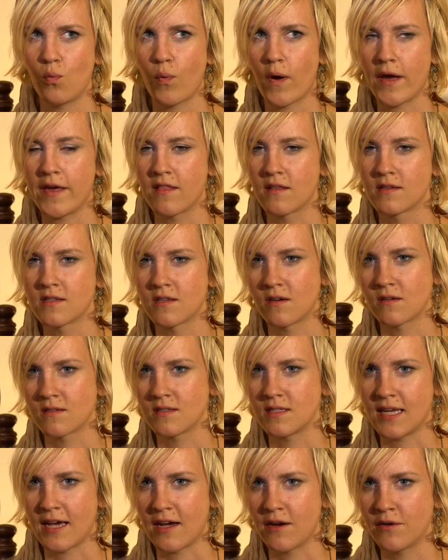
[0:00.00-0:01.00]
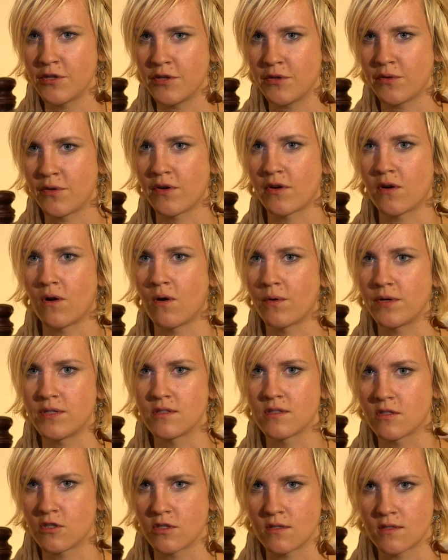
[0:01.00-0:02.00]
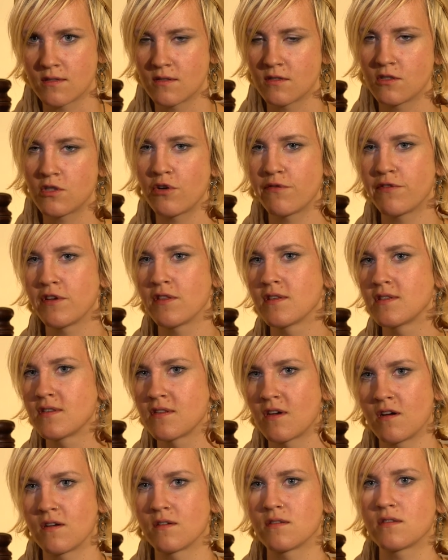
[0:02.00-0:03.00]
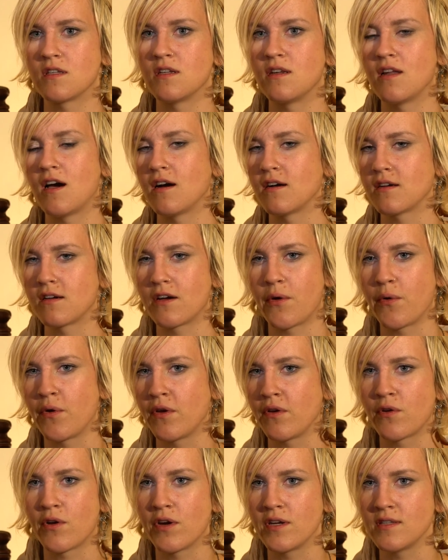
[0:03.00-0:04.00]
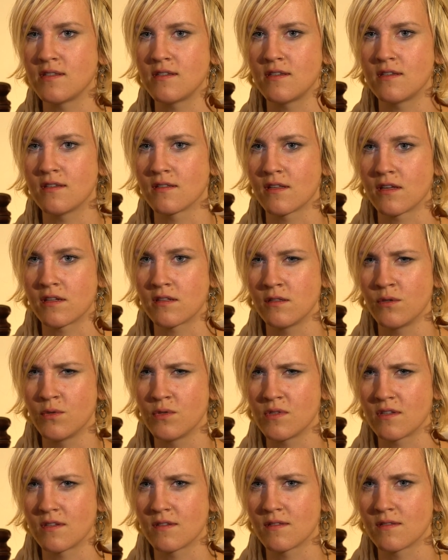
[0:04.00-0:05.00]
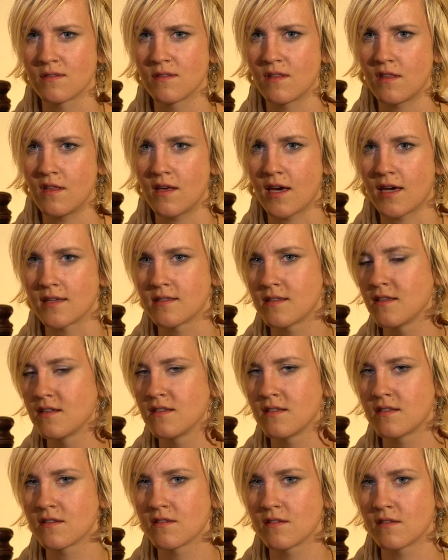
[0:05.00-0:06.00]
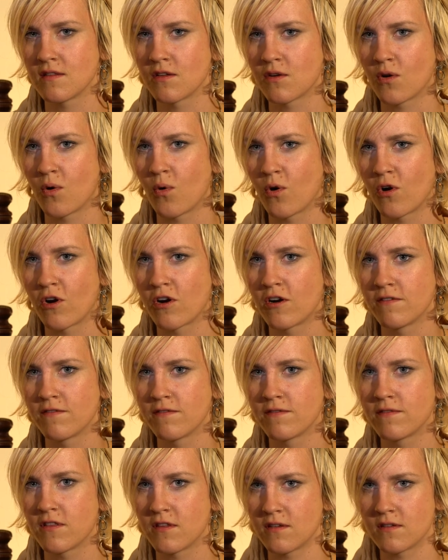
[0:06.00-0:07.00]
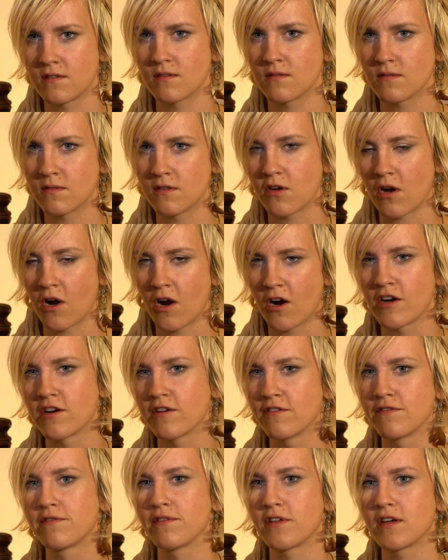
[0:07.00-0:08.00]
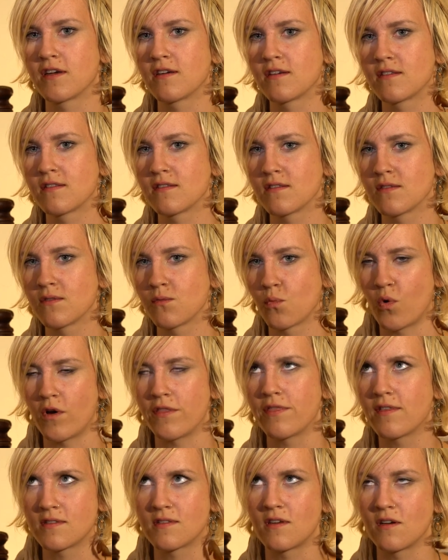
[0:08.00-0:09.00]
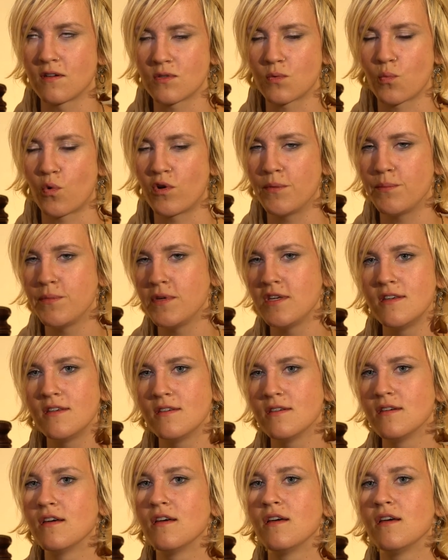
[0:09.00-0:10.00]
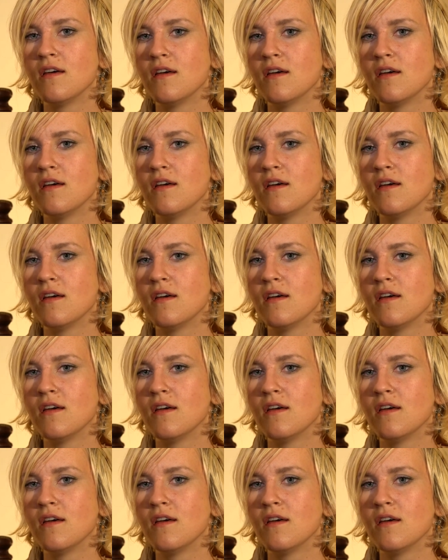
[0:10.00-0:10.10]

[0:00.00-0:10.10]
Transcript: weigh the songs down, you know, like always just serving the songs and not going crazy and like losing the essence and the core of the the heart of like what the songs want to be.